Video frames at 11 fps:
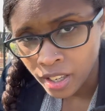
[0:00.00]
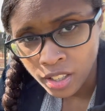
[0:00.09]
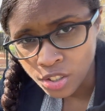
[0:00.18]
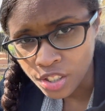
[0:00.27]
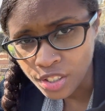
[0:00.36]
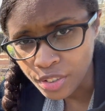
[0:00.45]

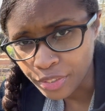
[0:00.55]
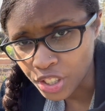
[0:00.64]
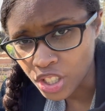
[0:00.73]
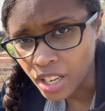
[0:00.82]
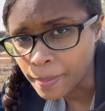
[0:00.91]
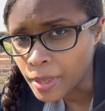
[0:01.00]
So this is the
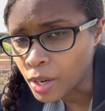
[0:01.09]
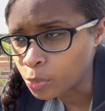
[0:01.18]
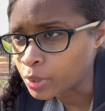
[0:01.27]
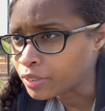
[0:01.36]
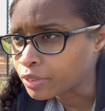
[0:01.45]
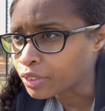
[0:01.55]
first time that
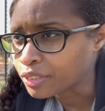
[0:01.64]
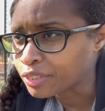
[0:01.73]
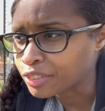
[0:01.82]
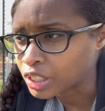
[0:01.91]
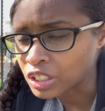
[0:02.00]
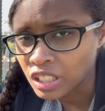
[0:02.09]
we've
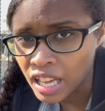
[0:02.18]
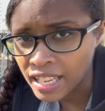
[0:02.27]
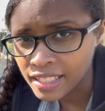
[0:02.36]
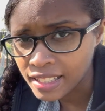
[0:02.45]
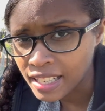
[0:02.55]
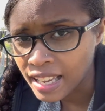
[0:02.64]

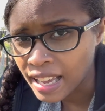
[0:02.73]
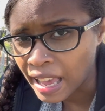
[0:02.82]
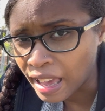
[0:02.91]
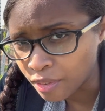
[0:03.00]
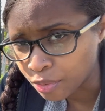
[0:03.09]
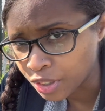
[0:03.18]
fertilized
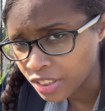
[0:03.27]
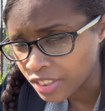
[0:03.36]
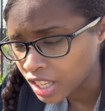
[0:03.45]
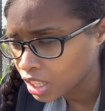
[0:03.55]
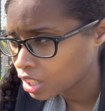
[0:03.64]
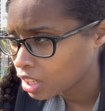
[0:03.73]

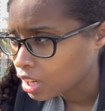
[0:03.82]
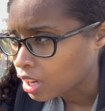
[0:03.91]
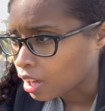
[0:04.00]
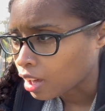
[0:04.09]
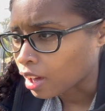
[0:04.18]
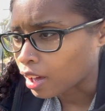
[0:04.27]
everything.
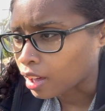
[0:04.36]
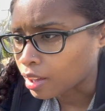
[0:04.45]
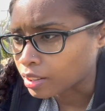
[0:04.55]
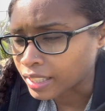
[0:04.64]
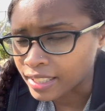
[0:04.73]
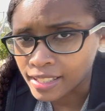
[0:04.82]

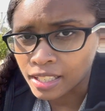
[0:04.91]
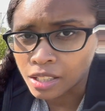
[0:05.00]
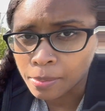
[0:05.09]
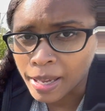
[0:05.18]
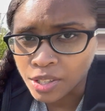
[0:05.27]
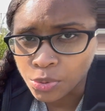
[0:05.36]
Like I said in the
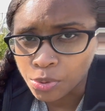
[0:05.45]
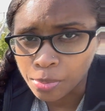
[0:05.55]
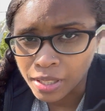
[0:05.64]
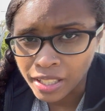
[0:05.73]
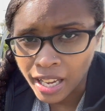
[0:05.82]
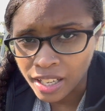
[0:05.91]
past, we've
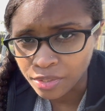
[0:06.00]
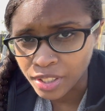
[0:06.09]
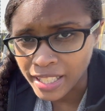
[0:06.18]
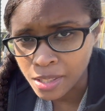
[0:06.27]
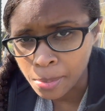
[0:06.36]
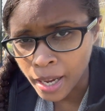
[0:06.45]
been kind of
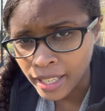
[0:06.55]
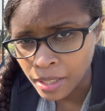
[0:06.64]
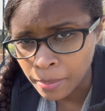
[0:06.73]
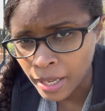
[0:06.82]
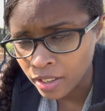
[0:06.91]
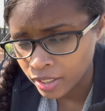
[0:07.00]
like spotty
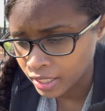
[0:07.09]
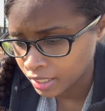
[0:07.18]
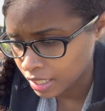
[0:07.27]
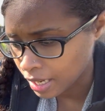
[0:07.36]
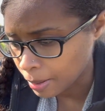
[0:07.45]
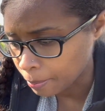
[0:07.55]
about it,
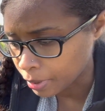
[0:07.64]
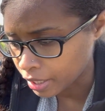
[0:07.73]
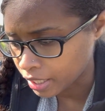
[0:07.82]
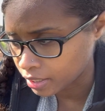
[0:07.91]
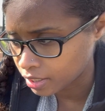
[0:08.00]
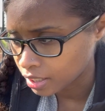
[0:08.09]

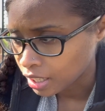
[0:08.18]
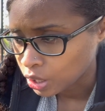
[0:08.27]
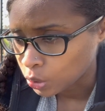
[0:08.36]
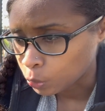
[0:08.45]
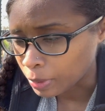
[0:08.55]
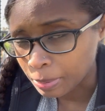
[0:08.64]
but
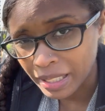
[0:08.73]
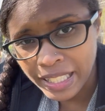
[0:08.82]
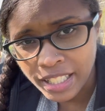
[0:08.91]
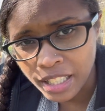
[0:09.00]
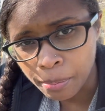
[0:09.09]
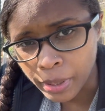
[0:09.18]
we
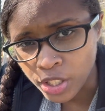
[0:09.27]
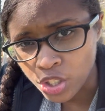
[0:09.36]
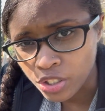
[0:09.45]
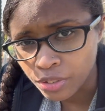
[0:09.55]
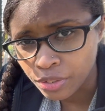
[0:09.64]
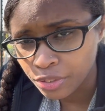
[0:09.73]
planted a bunch
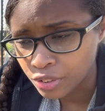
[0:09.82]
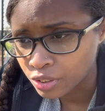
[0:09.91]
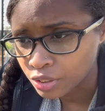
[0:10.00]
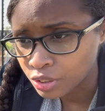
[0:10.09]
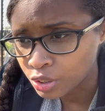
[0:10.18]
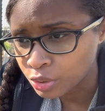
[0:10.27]
of
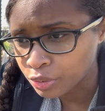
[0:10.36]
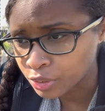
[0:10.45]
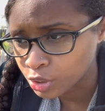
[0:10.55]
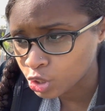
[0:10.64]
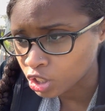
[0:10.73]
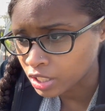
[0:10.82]
new fruit
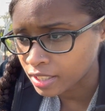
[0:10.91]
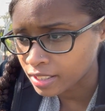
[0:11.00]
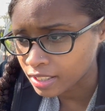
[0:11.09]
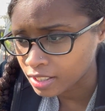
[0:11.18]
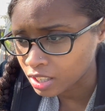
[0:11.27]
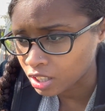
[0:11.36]
trees
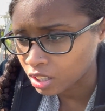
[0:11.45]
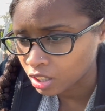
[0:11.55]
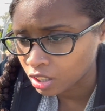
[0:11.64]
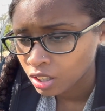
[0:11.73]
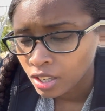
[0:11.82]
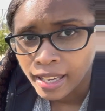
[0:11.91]
this
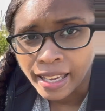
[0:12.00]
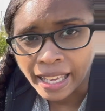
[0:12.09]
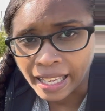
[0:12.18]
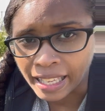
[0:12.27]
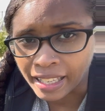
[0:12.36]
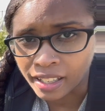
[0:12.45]
year,
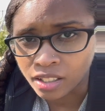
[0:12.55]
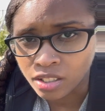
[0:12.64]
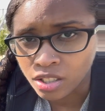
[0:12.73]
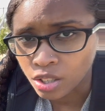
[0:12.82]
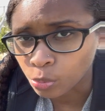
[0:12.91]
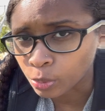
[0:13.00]
and
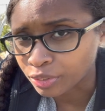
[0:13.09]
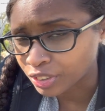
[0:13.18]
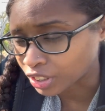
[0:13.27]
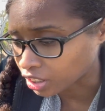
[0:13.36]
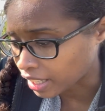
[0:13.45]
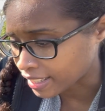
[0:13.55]
we're
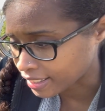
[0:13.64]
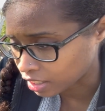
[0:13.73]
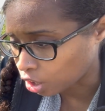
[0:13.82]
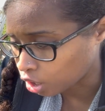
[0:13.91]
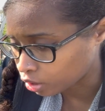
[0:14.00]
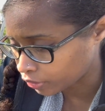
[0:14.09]
fertilizing
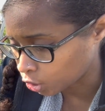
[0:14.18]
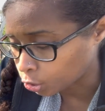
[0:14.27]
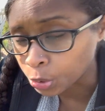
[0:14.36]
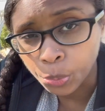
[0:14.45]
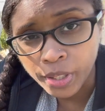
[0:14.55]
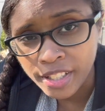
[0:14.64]
all of the old
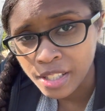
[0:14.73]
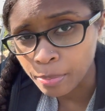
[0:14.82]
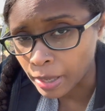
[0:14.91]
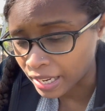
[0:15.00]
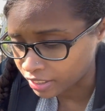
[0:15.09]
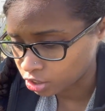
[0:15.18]
ones
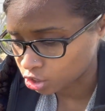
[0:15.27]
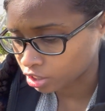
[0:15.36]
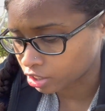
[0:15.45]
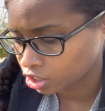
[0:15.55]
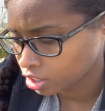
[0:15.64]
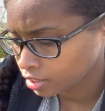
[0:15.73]
by the
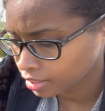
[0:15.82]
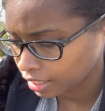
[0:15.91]
instructions.